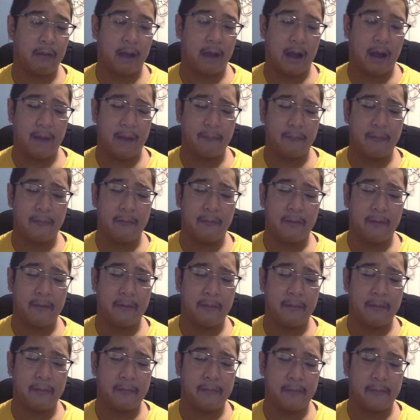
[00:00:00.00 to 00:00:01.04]
I'm going to
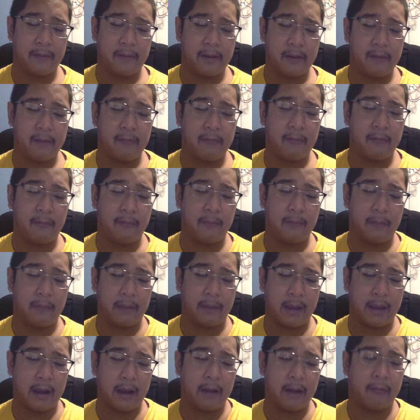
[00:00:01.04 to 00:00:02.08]
be showing you some of the
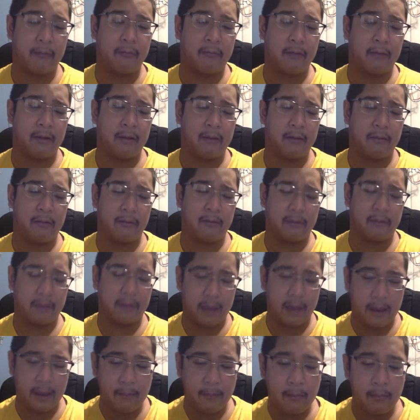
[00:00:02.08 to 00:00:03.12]
mechanics you can use in the
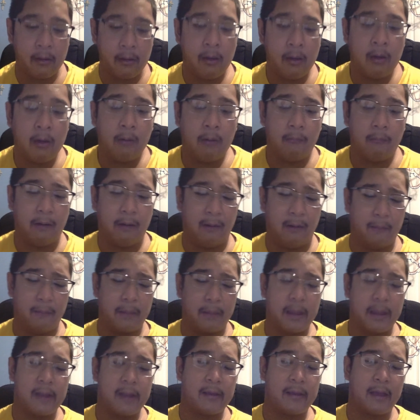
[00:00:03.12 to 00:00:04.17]
game. While
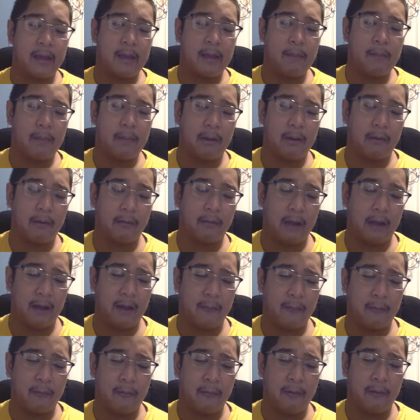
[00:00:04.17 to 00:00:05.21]
main game builds,
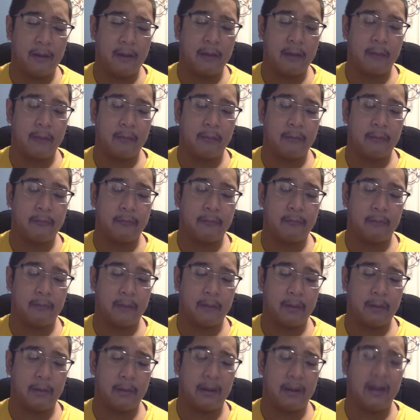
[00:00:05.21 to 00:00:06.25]
I'm going to be showing
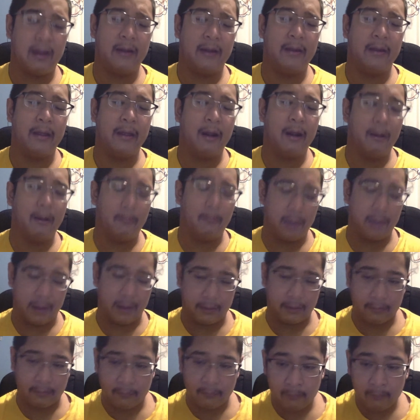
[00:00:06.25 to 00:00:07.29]
you a little
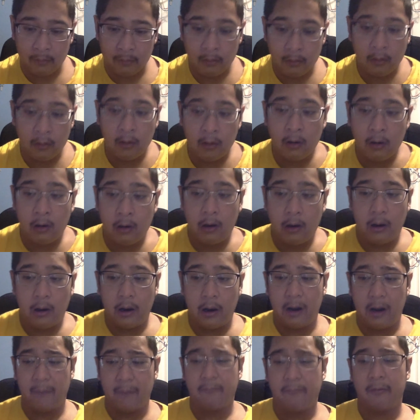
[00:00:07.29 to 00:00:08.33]
bit
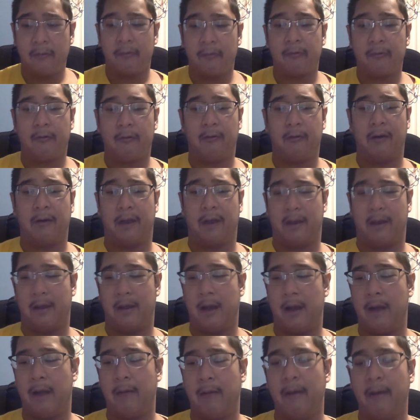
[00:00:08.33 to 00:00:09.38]
of the story.
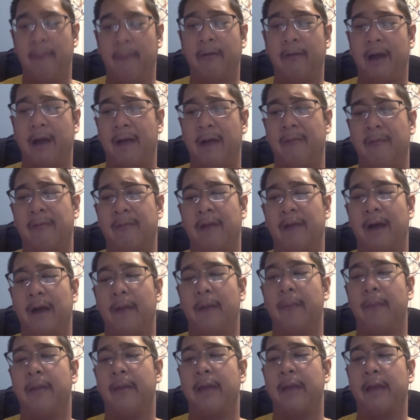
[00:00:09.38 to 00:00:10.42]
However, I will not
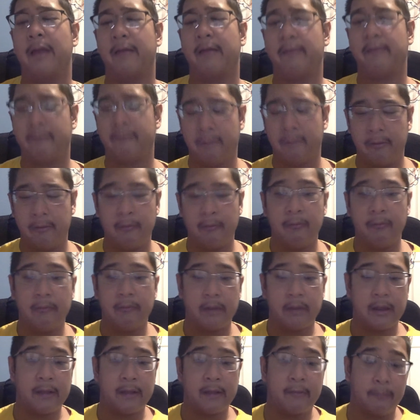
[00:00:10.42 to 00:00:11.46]
play through
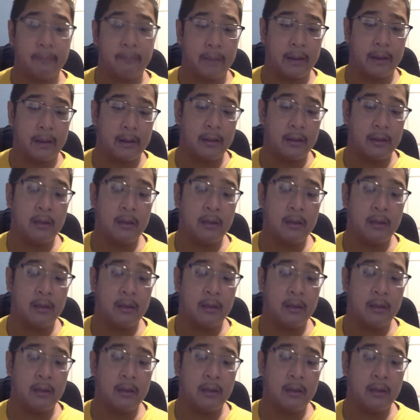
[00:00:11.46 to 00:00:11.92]
each main